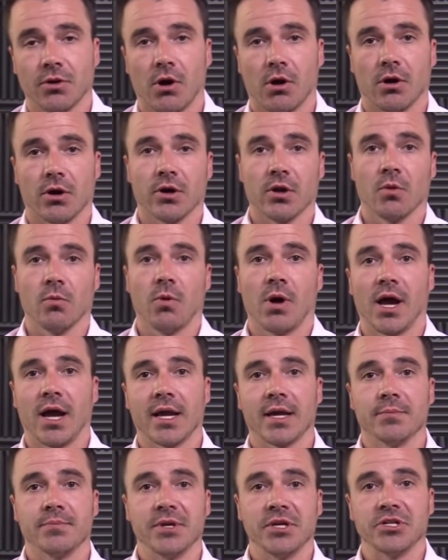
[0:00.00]
R in
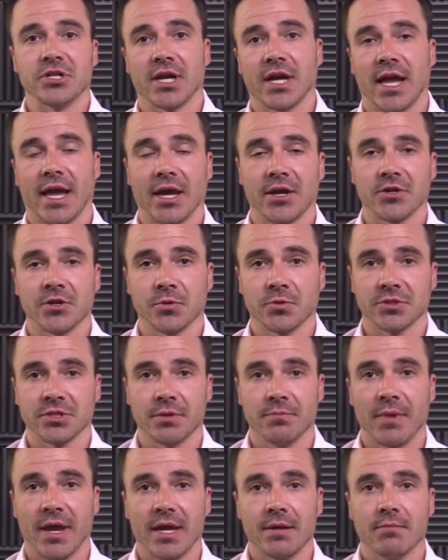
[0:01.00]
Hawaii, BJH, who was the
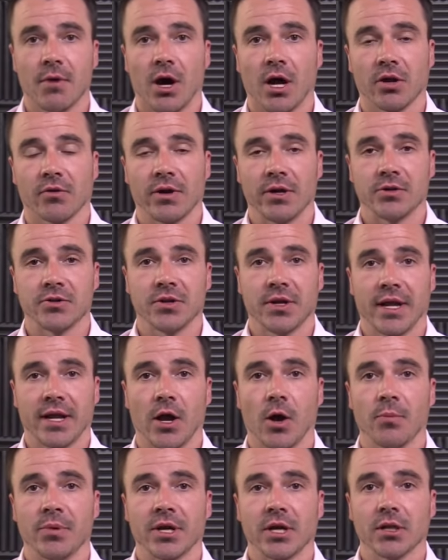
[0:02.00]
main moderator today,
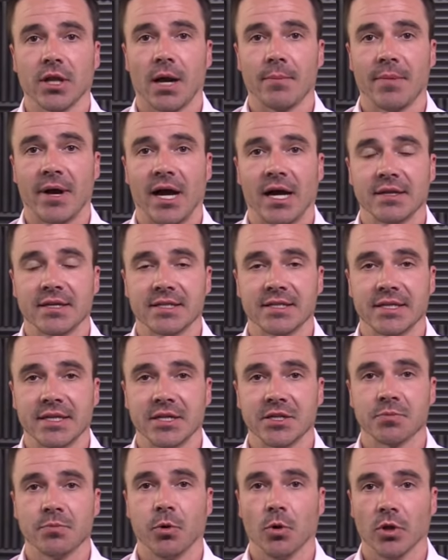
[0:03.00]
helping a lot behind the
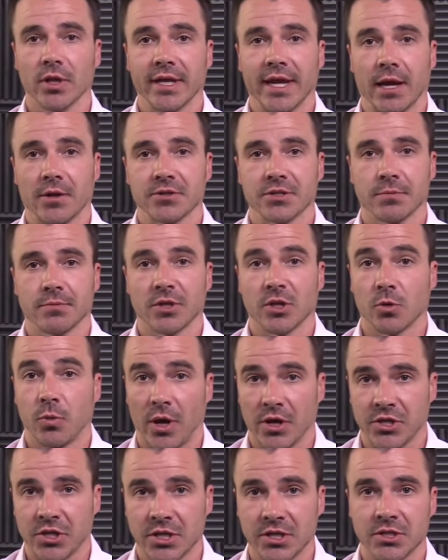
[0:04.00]
scenes, pulling out some of the
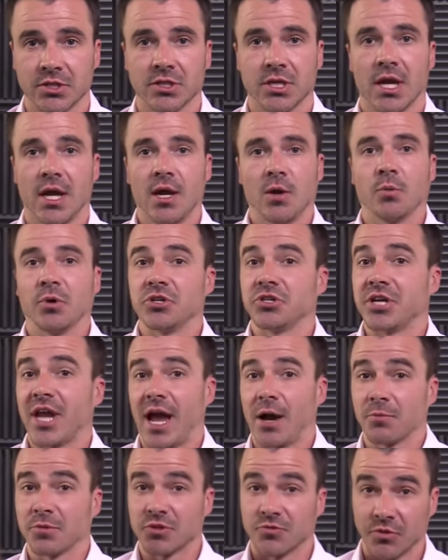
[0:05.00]
questions when
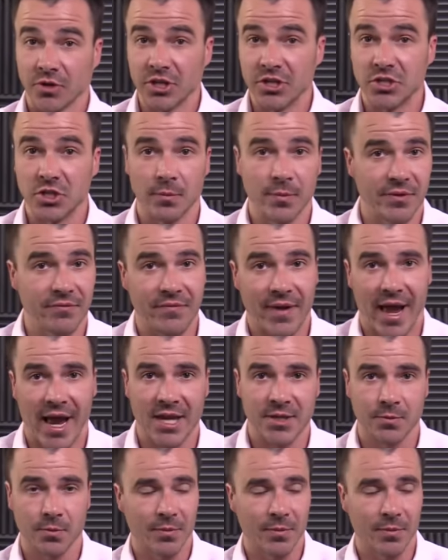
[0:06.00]
chat was really zooming fast.